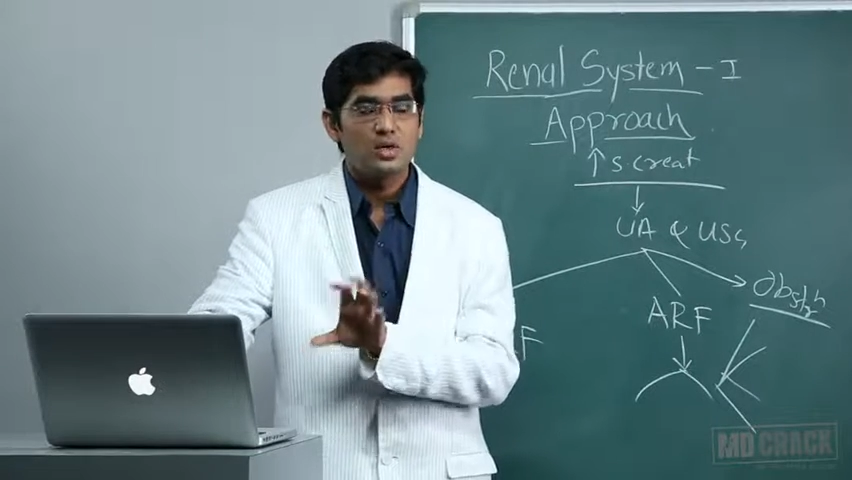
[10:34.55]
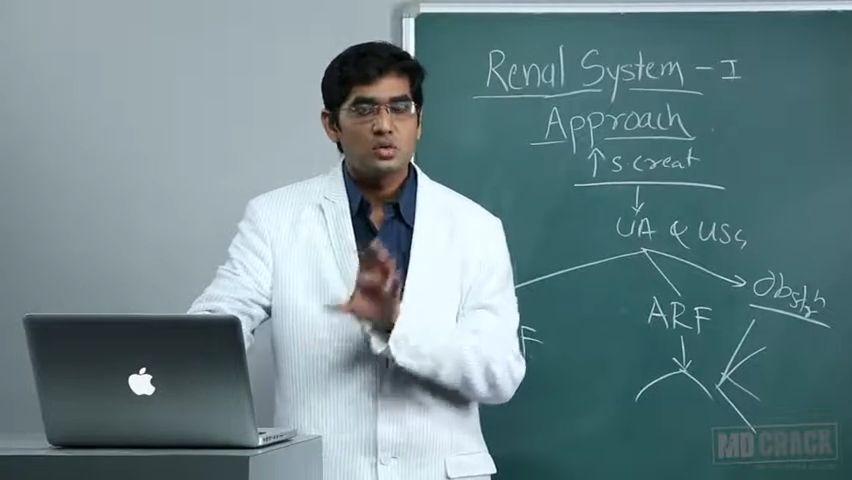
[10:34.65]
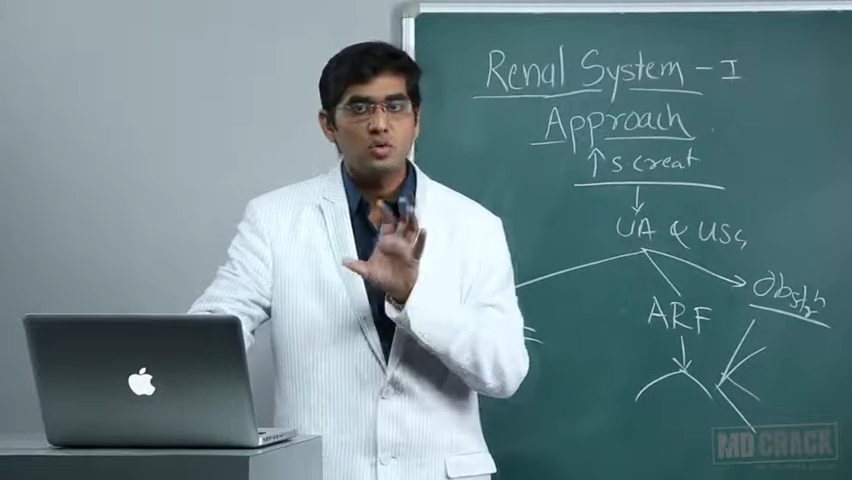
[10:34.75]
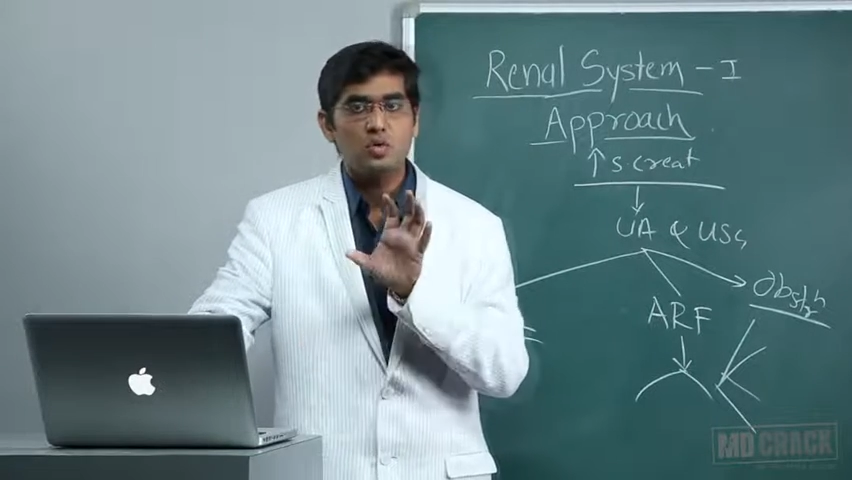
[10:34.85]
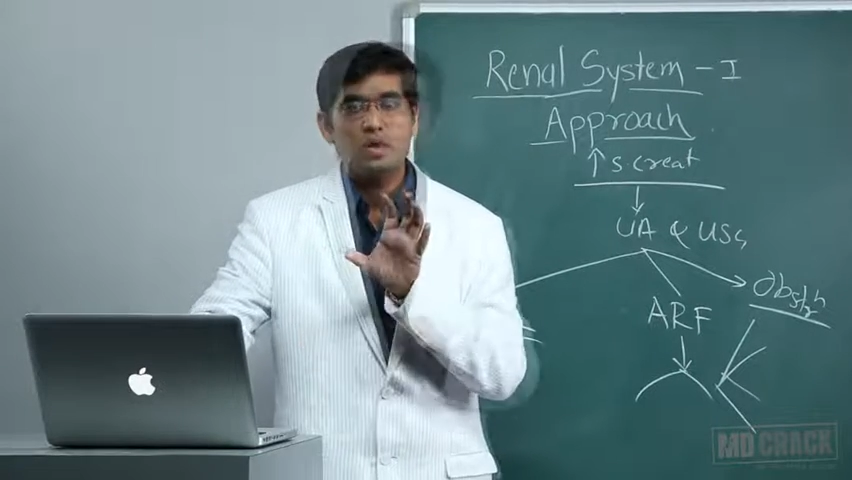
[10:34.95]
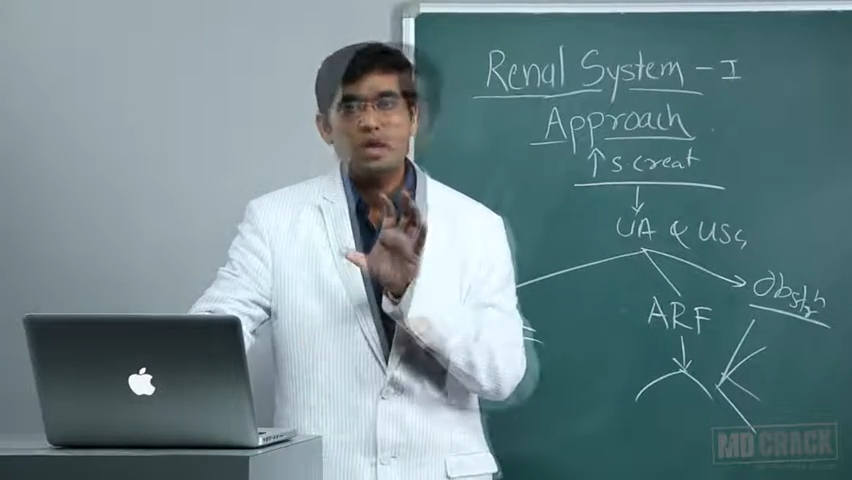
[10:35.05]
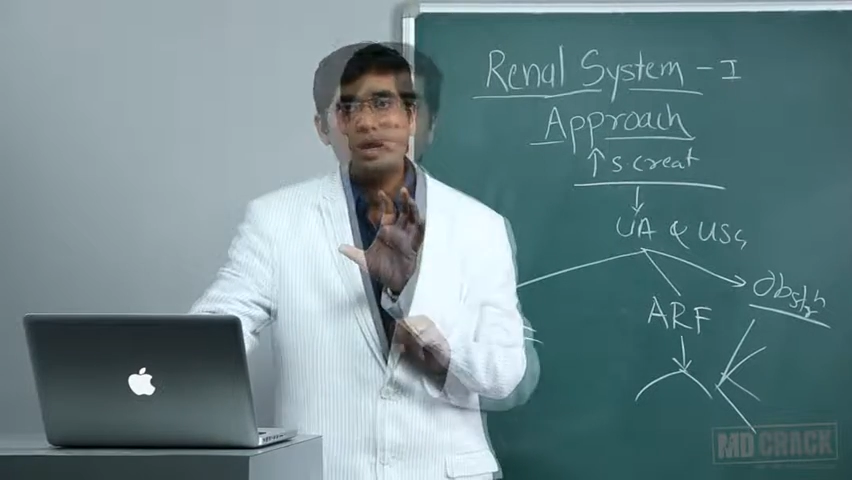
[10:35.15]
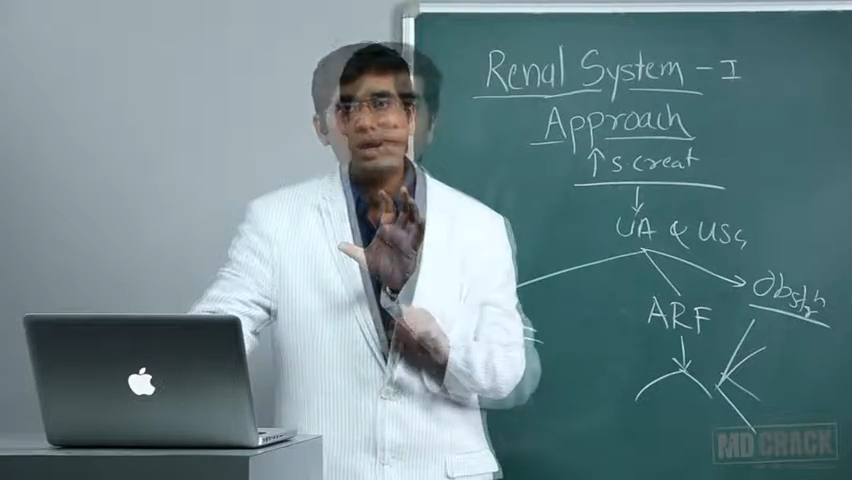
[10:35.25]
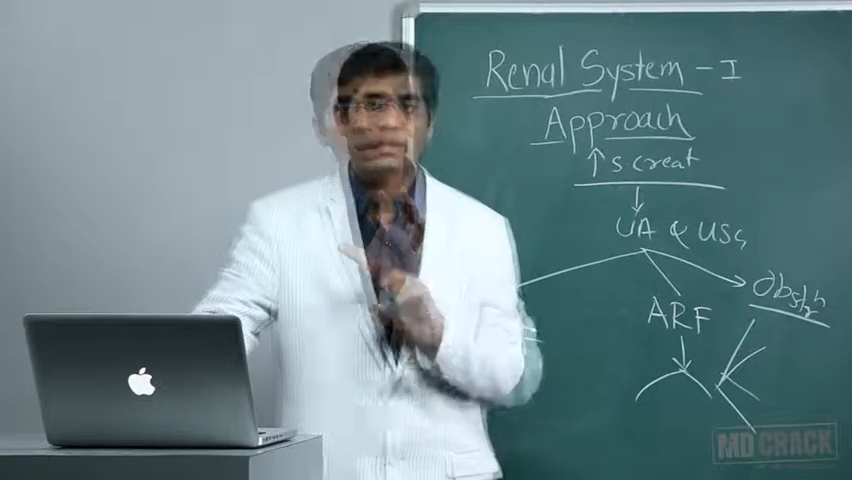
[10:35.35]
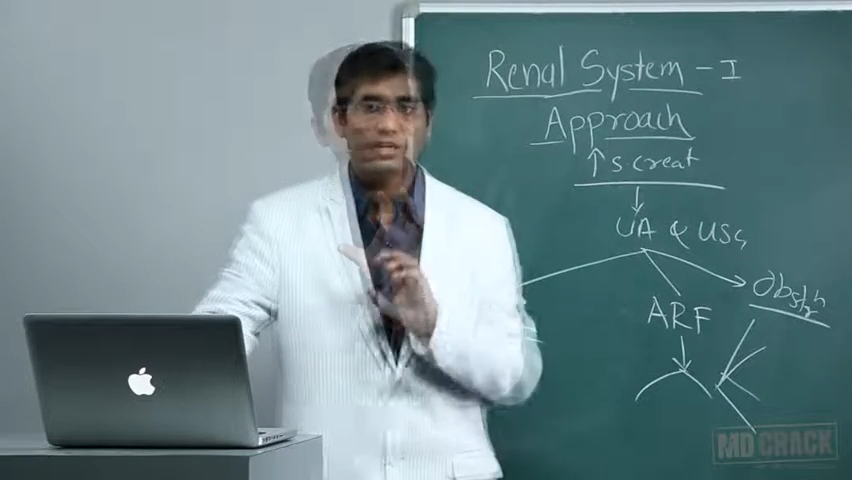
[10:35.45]
So
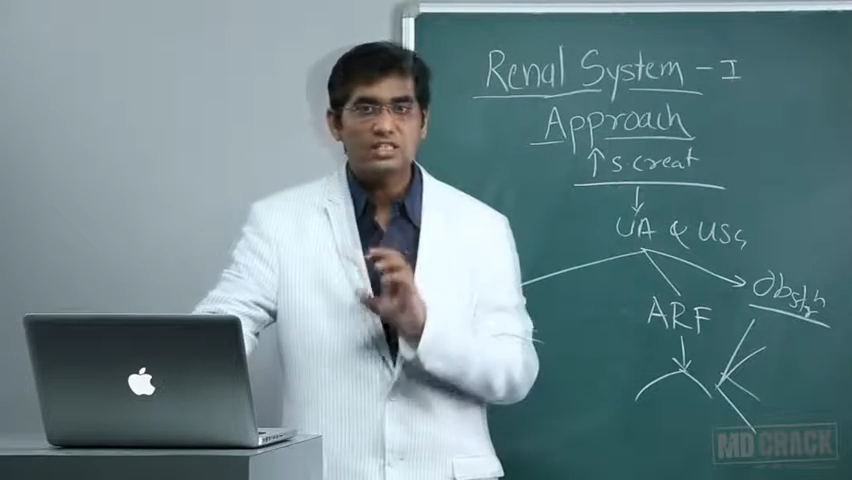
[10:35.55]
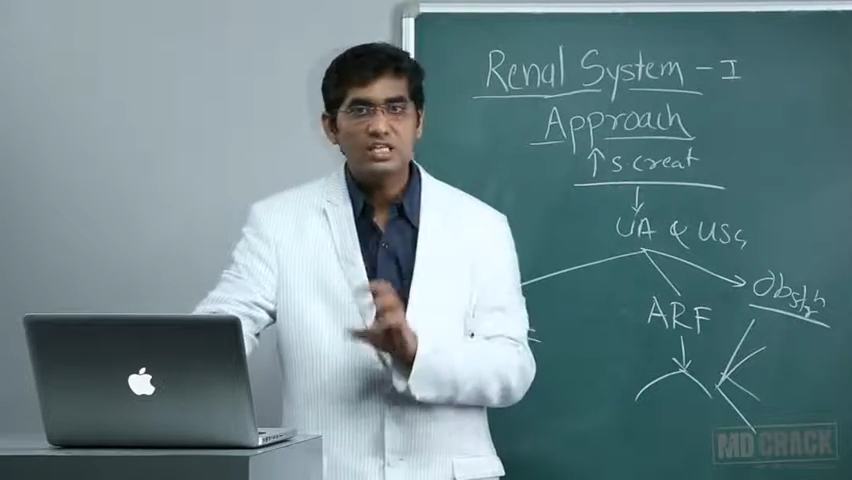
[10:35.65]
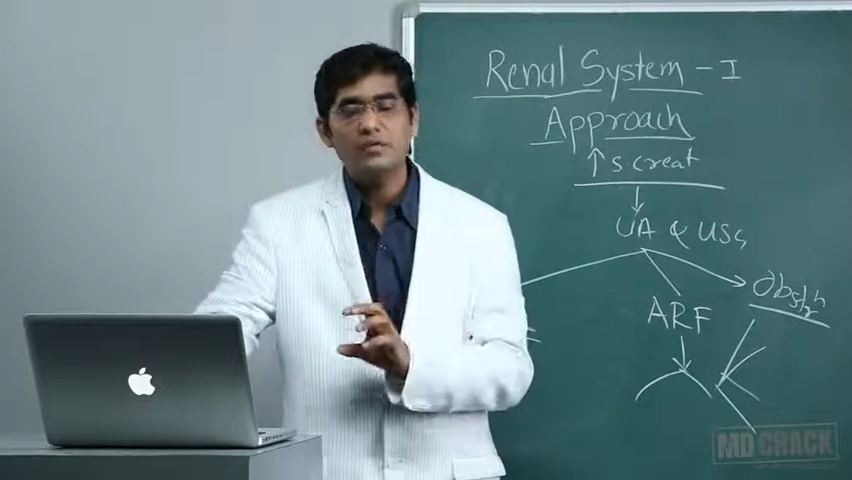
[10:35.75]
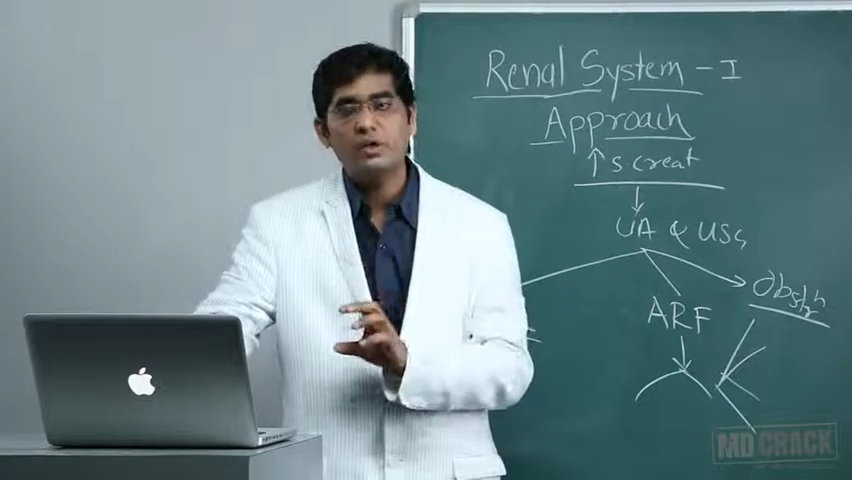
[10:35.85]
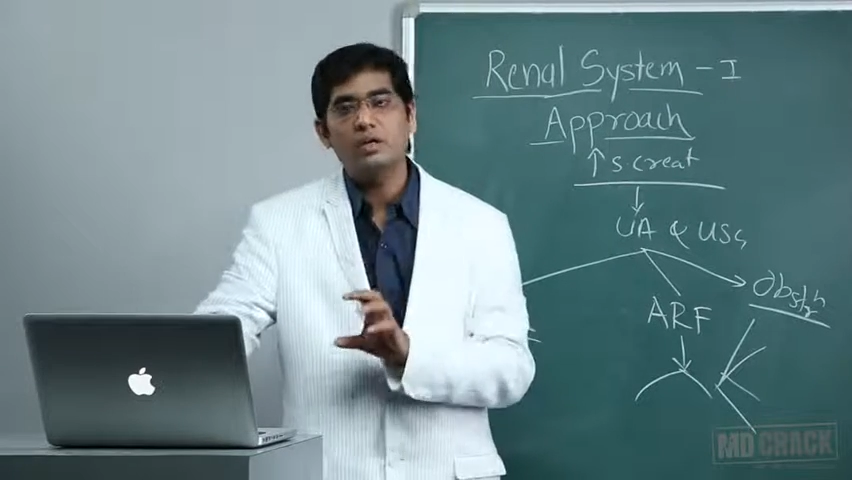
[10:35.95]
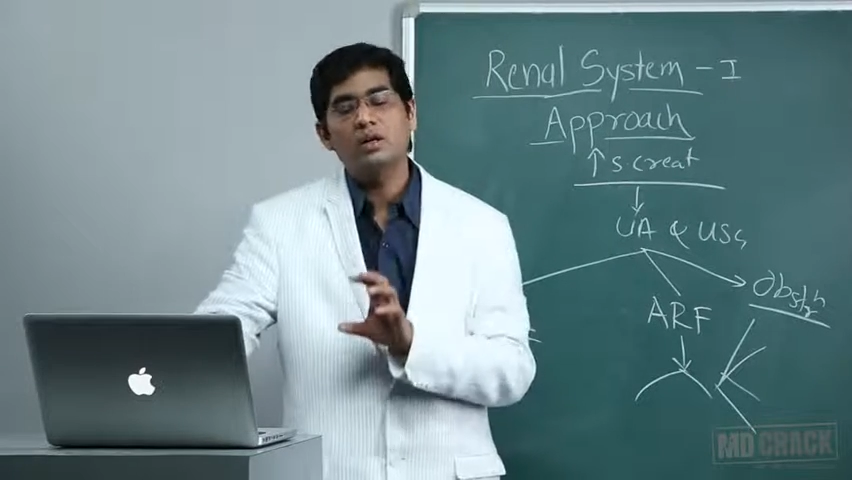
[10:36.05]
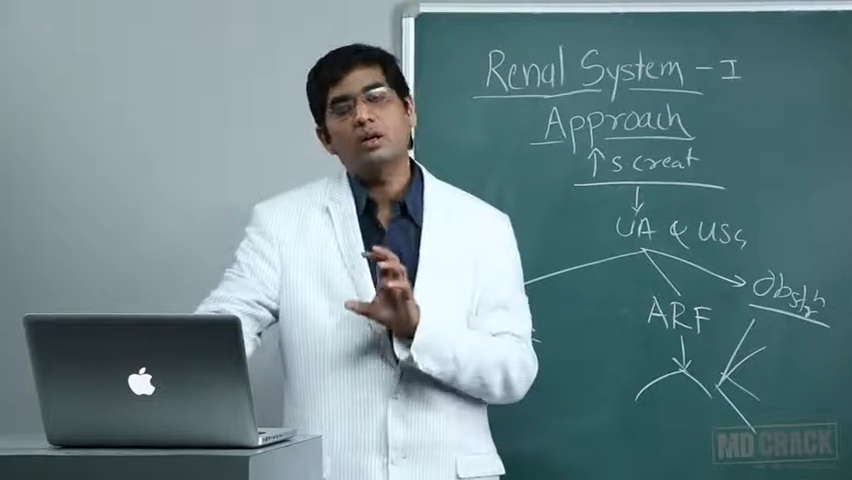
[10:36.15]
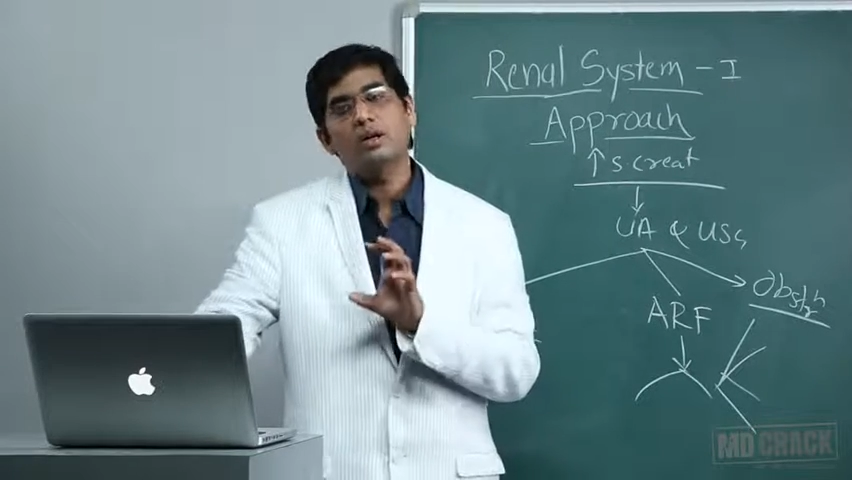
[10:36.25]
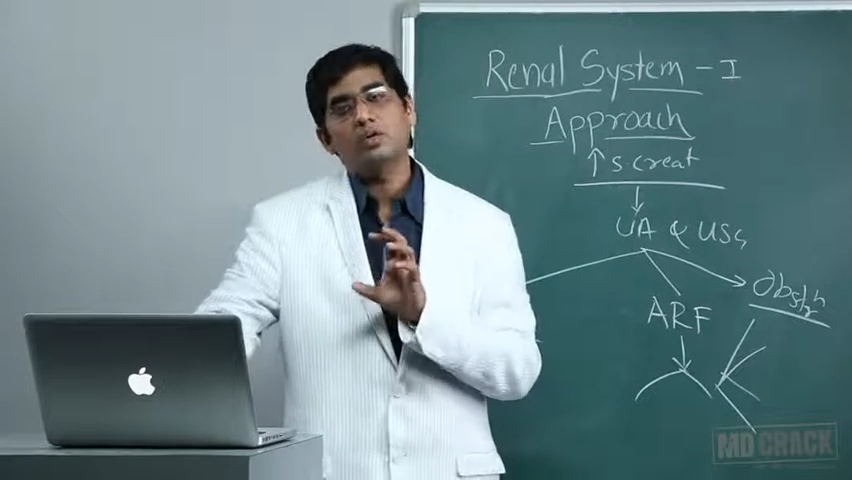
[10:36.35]
by conserving